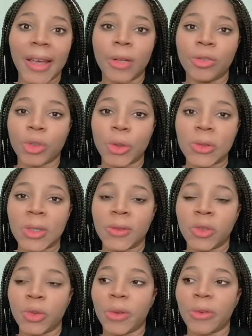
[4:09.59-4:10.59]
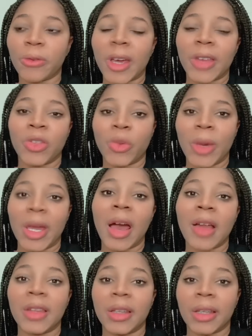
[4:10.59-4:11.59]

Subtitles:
on Joseph to affect the way how